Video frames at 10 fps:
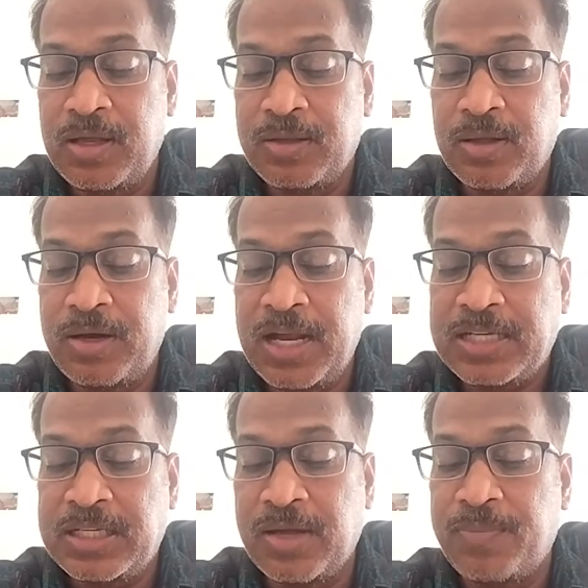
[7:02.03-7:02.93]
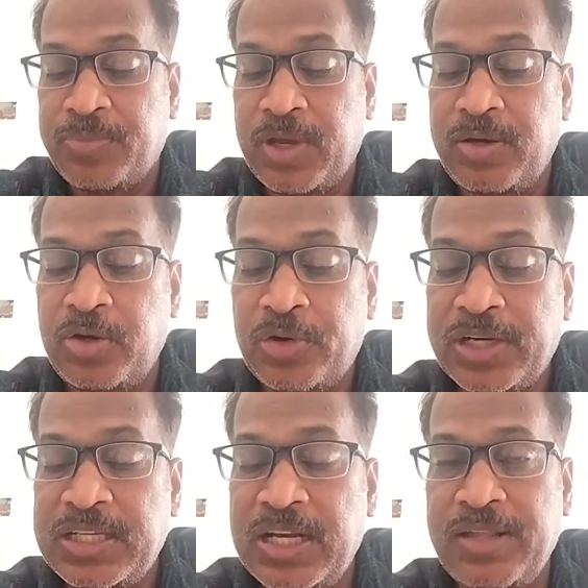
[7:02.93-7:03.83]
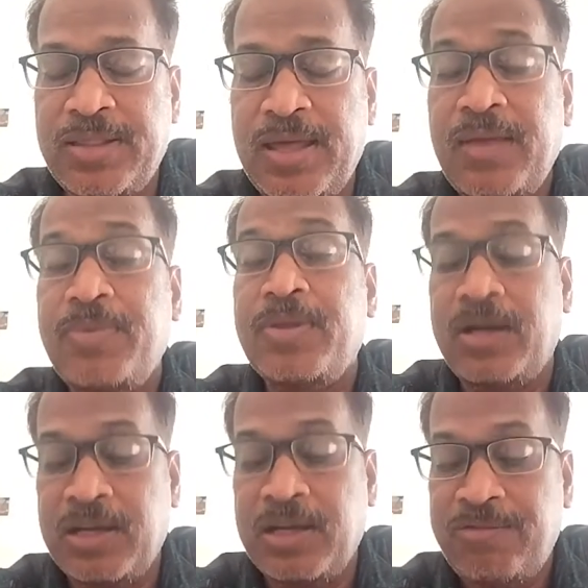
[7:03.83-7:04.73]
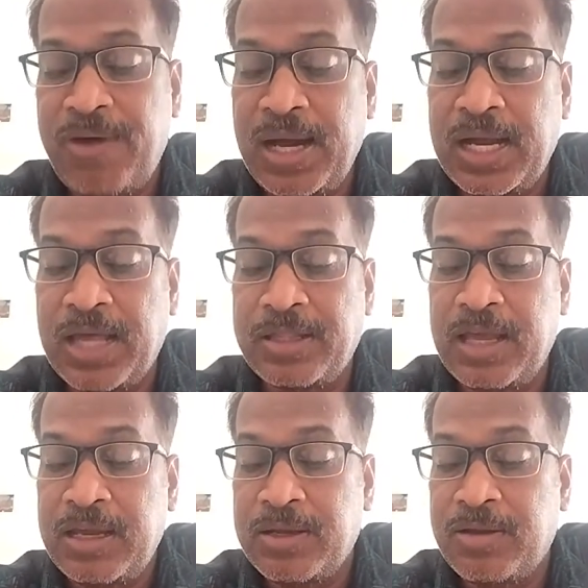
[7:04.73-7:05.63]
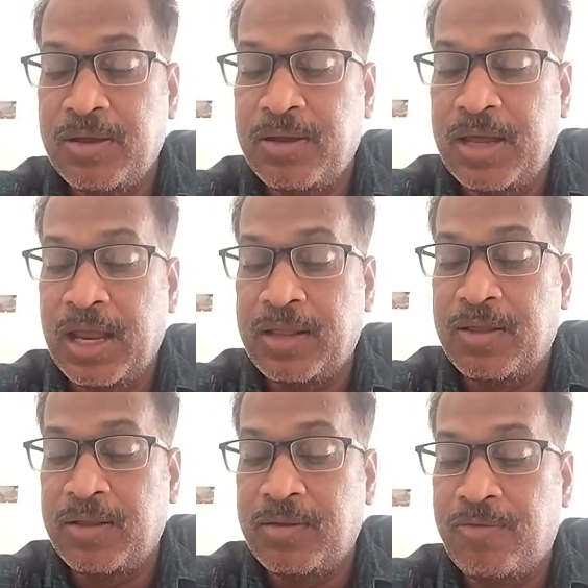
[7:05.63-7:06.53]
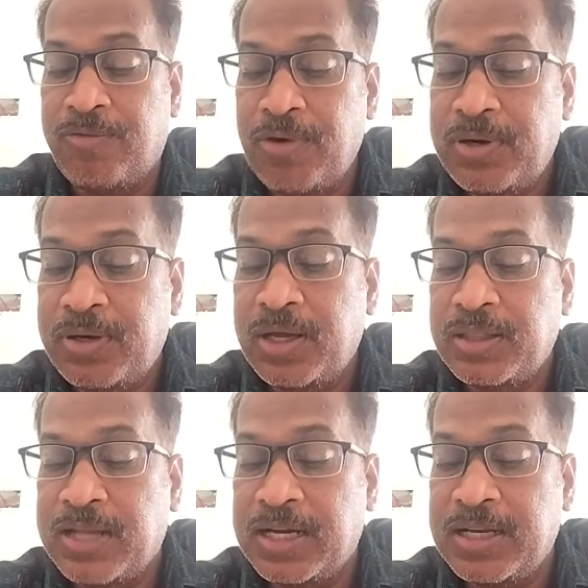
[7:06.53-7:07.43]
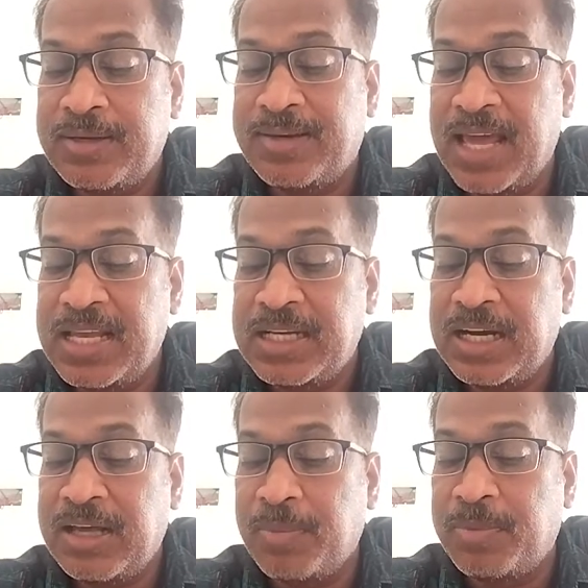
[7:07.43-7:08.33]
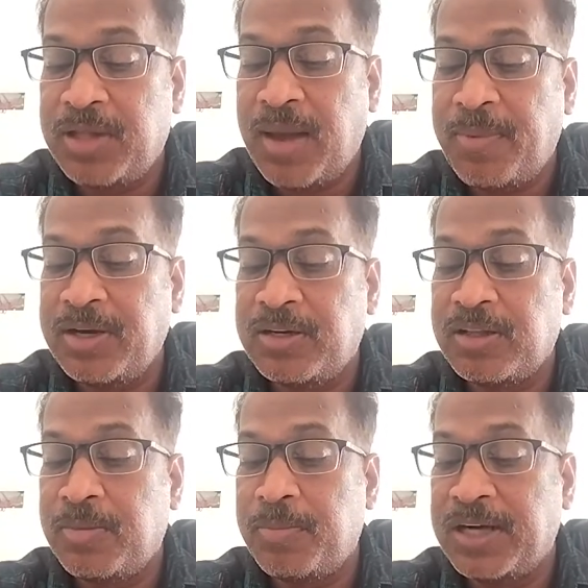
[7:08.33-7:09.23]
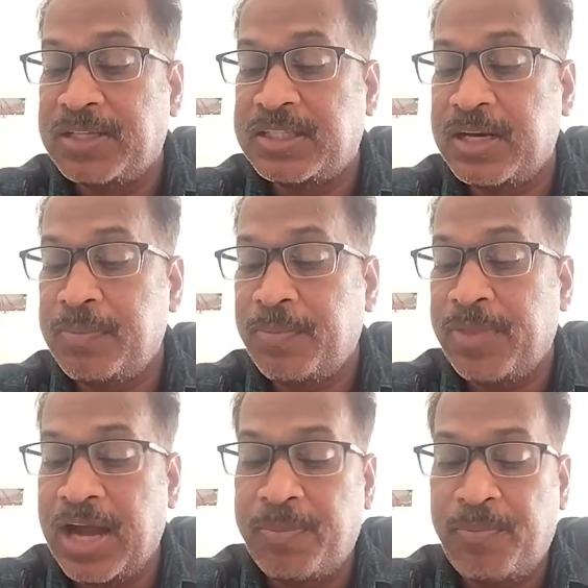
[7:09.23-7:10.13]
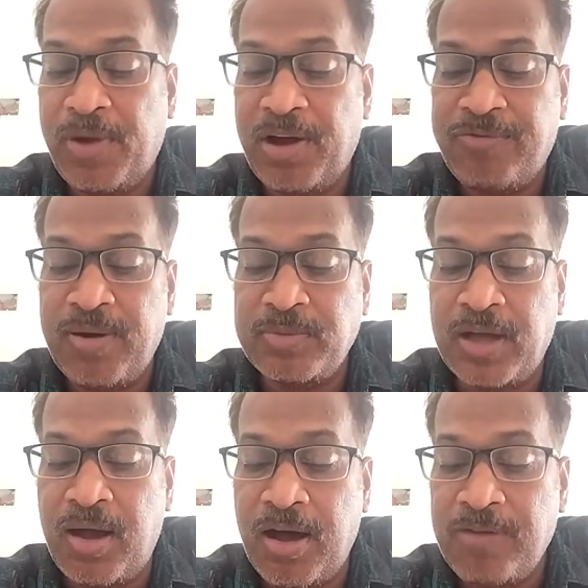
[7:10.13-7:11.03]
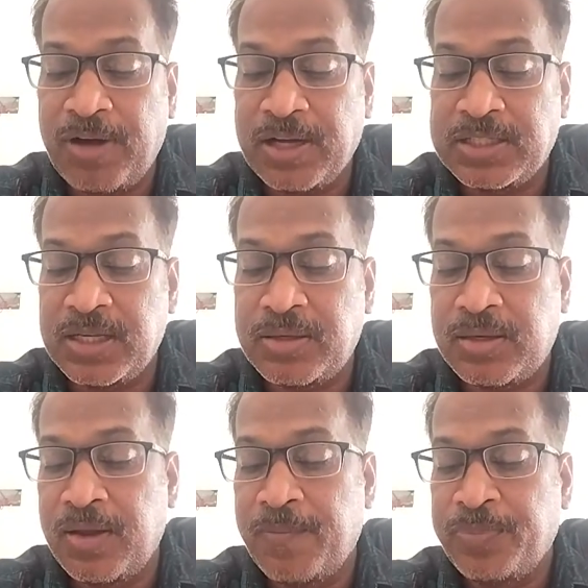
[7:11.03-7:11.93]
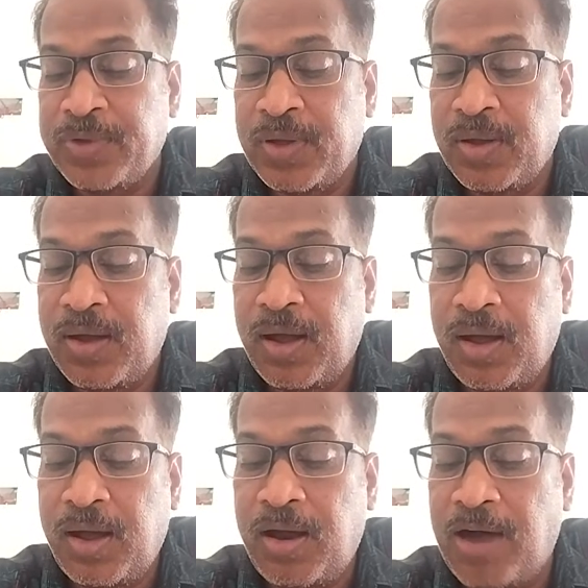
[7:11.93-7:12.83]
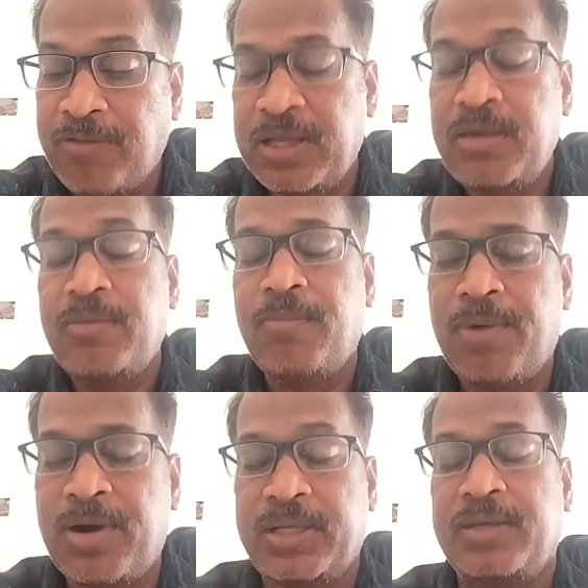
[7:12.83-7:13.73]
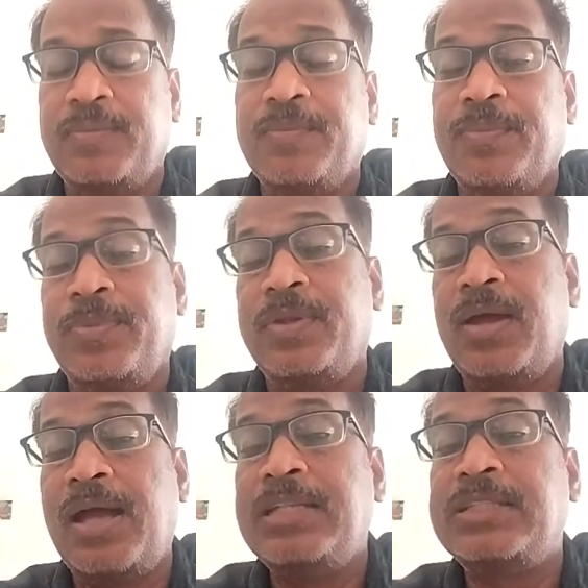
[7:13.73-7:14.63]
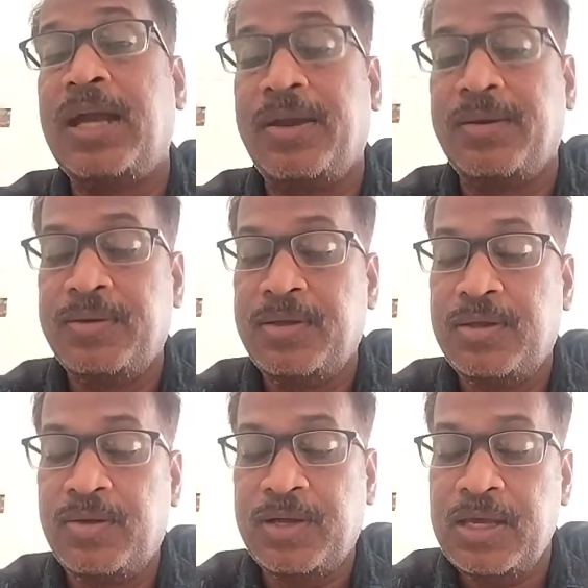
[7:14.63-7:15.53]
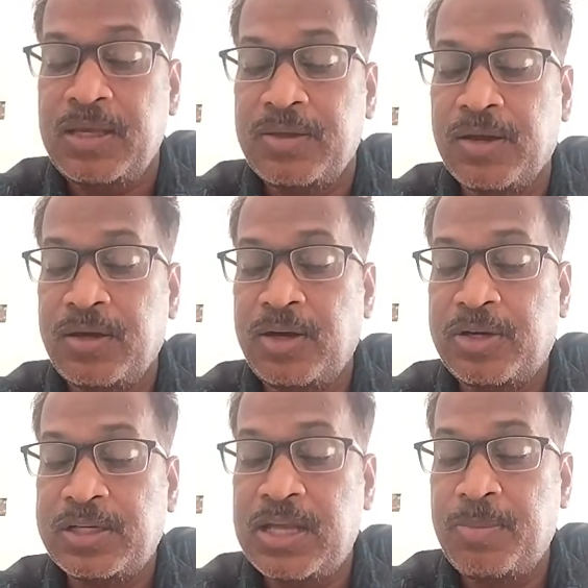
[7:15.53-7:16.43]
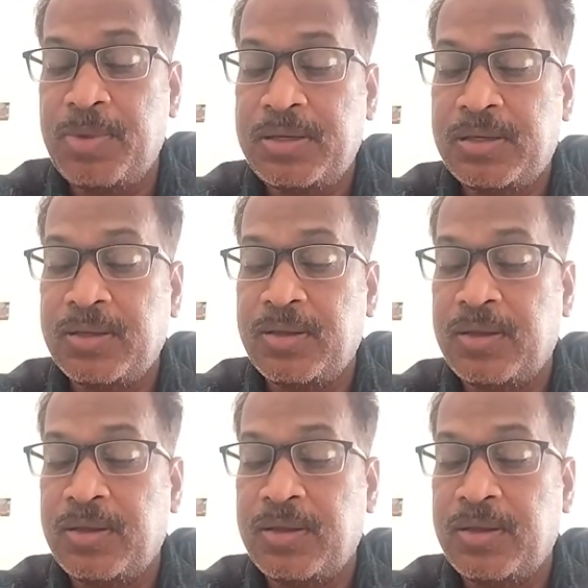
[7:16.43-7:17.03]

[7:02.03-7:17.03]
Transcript: so next, nutrition is defined as a food that is digested, absorbed into the bloodstream, and perform the all functions of the body. Understand? Okay. Nutrition means